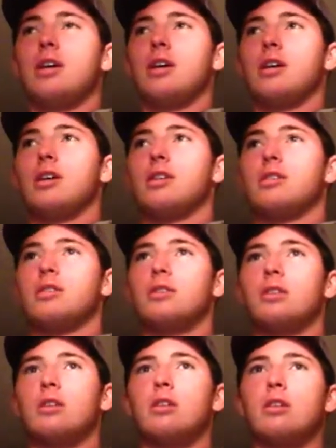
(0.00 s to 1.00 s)
and
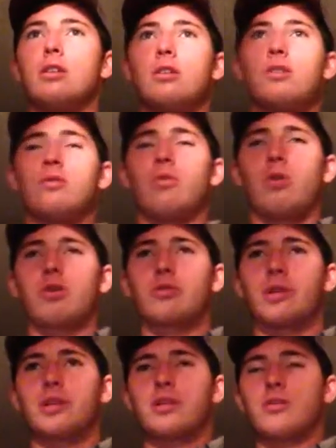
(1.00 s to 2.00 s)
walk
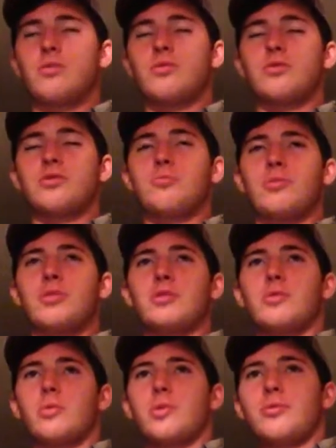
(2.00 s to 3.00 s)
around the course, but
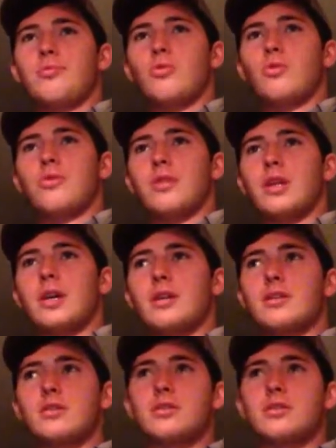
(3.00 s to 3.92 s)
it's really more than that.